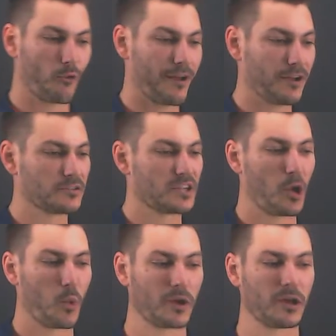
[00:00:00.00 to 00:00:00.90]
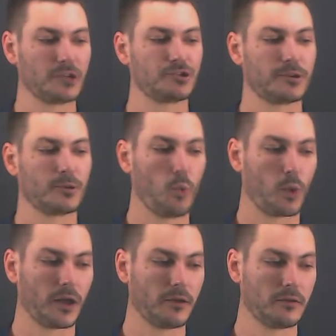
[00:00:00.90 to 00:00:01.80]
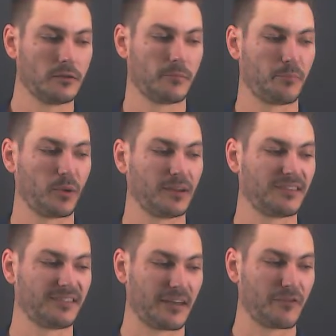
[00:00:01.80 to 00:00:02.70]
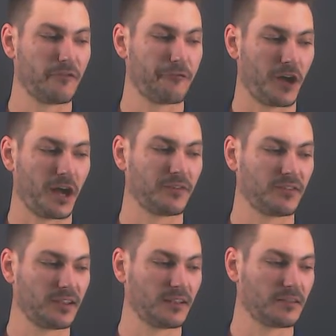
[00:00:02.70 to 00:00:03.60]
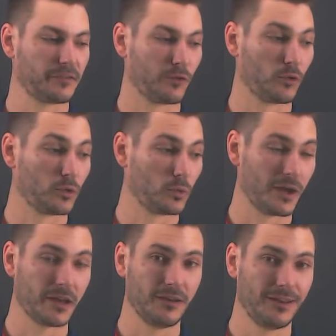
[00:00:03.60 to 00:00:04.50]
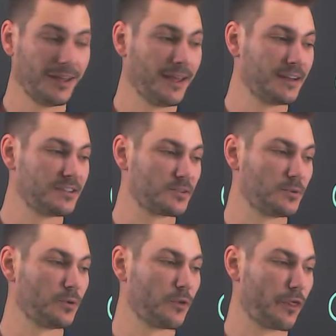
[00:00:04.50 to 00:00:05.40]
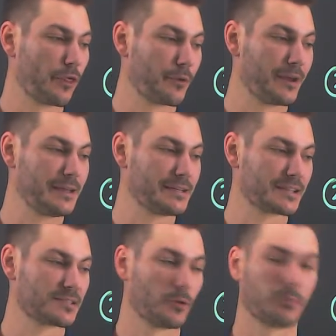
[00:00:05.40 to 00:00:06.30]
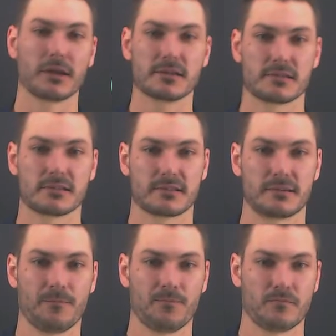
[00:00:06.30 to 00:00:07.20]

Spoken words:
Round 101.75641 to 3 decimal places.